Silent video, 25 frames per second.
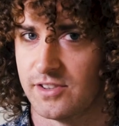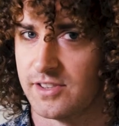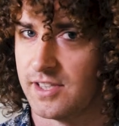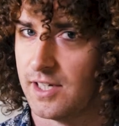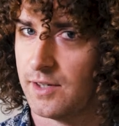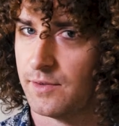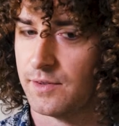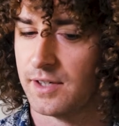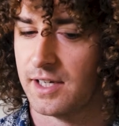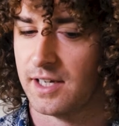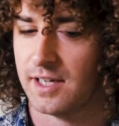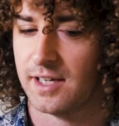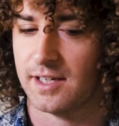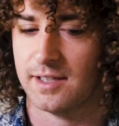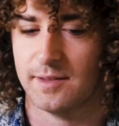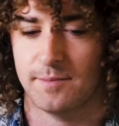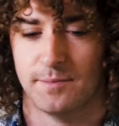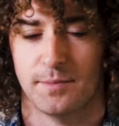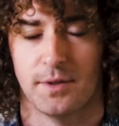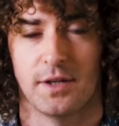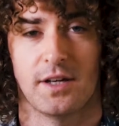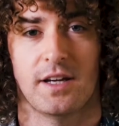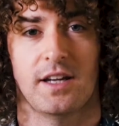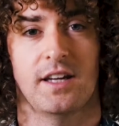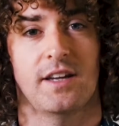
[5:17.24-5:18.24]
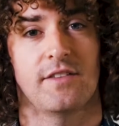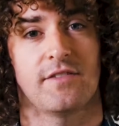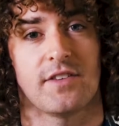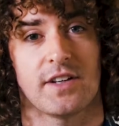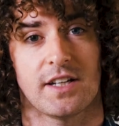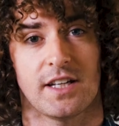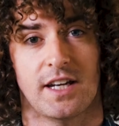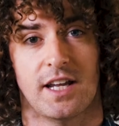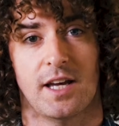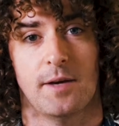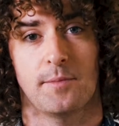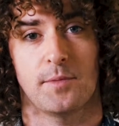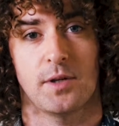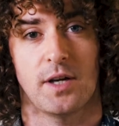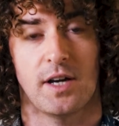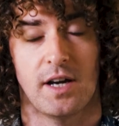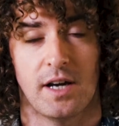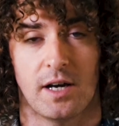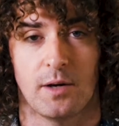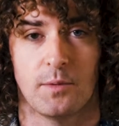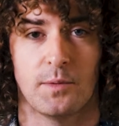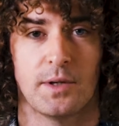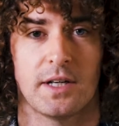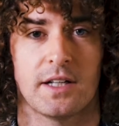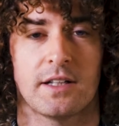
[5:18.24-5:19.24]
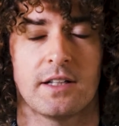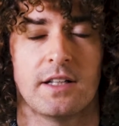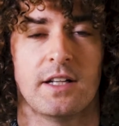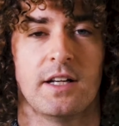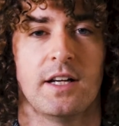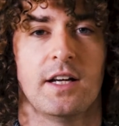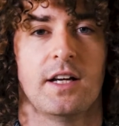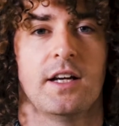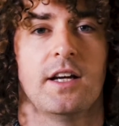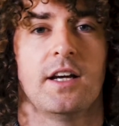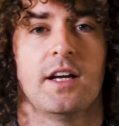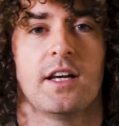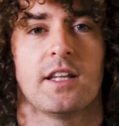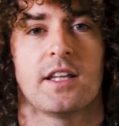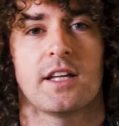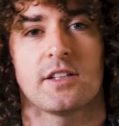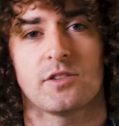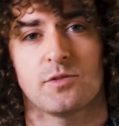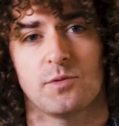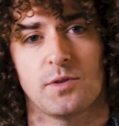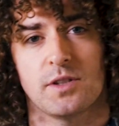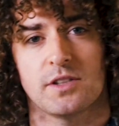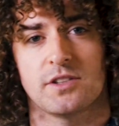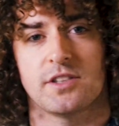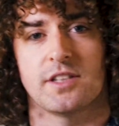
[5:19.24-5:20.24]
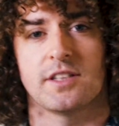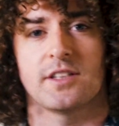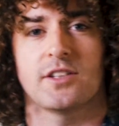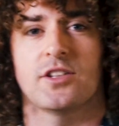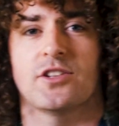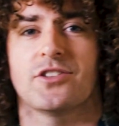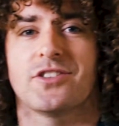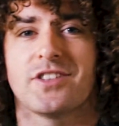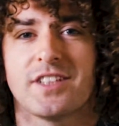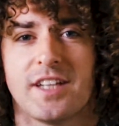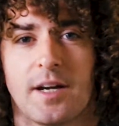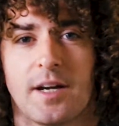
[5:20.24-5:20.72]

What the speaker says: a sound guy, but if I can help you out, I will. Thanks for watching. Kills the